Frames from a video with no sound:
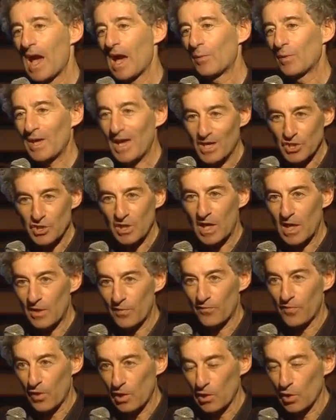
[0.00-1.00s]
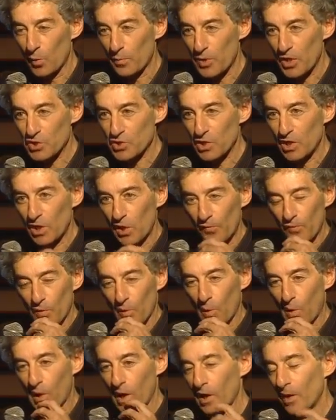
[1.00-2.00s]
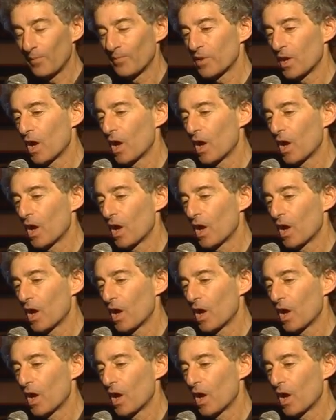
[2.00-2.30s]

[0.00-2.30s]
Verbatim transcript: And we actually had a very low pressure here for a while.